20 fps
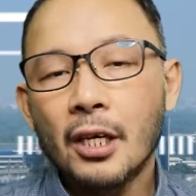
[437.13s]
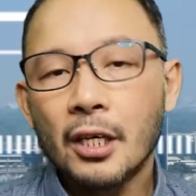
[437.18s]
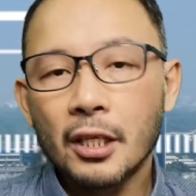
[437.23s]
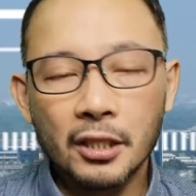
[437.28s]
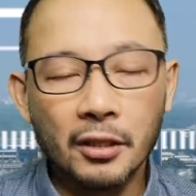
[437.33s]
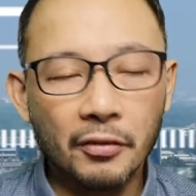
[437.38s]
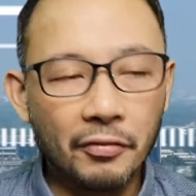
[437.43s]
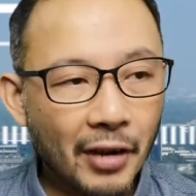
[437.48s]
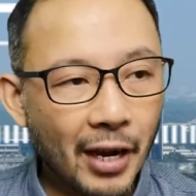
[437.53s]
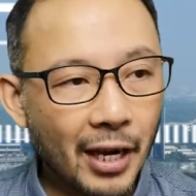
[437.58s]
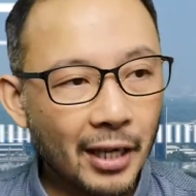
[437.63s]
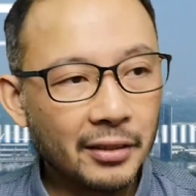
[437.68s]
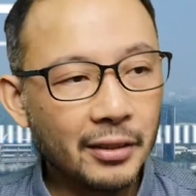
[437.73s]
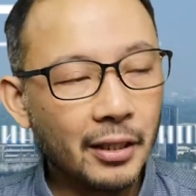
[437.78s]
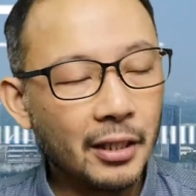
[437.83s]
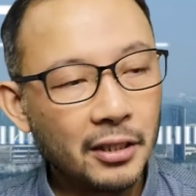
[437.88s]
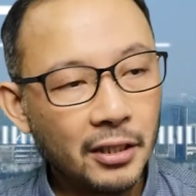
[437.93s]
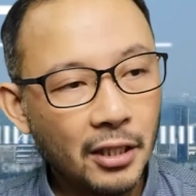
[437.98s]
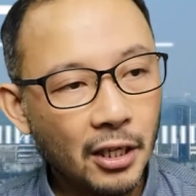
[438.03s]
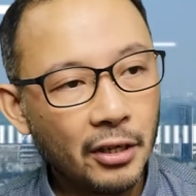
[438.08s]
The fact
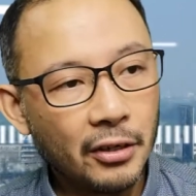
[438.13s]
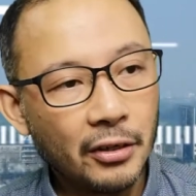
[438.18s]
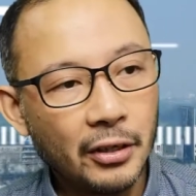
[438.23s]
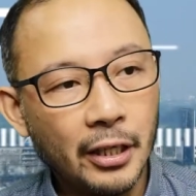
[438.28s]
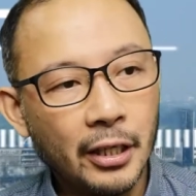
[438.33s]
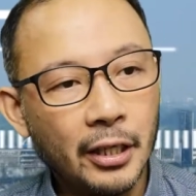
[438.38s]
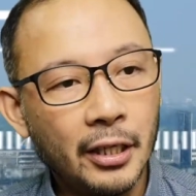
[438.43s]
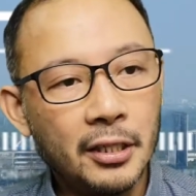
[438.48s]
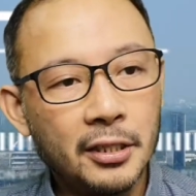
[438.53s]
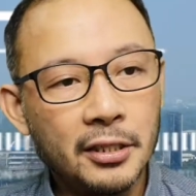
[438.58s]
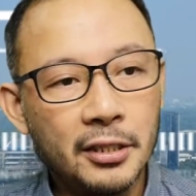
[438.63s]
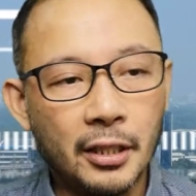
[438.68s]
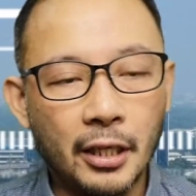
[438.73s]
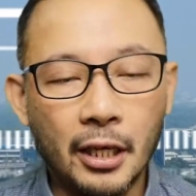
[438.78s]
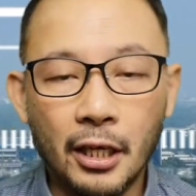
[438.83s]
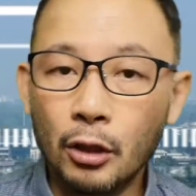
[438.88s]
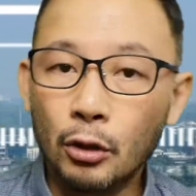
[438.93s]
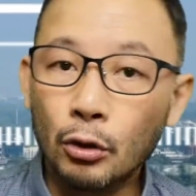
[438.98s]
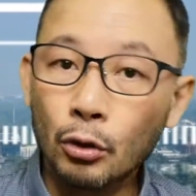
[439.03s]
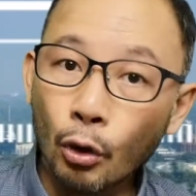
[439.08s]
that there is
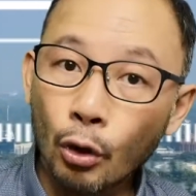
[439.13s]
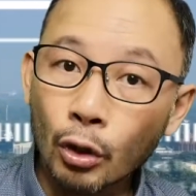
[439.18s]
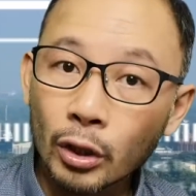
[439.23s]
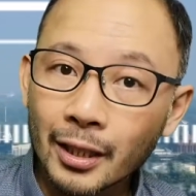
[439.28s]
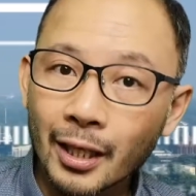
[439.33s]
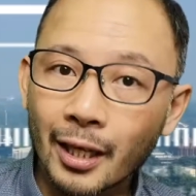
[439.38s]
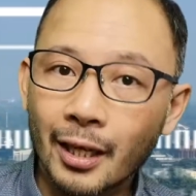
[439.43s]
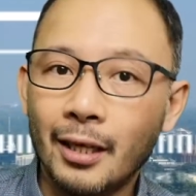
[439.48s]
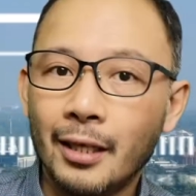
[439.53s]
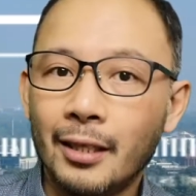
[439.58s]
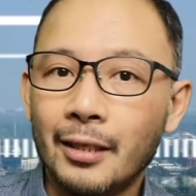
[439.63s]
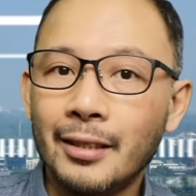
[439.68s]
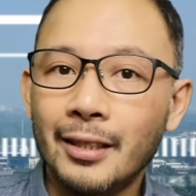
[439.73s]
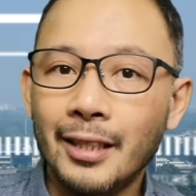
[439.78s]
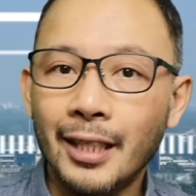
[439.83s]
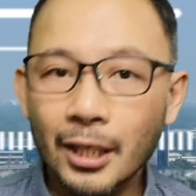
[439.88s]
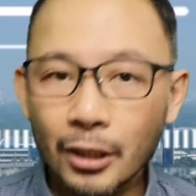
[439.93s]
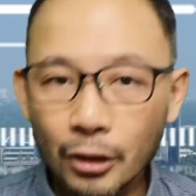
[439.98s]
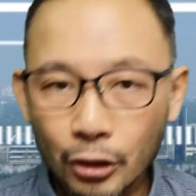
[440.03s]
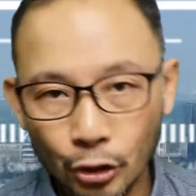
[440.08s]
a TODA
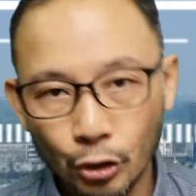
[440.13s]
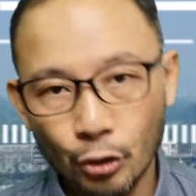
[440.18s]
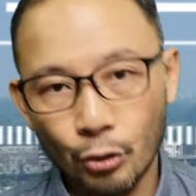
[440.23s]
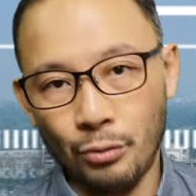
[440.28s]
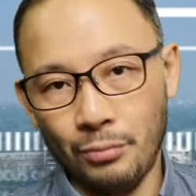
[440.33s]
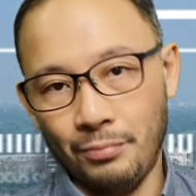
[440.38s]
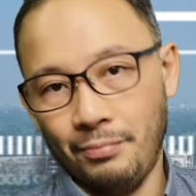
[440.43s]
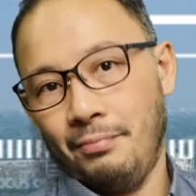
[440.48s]
near you.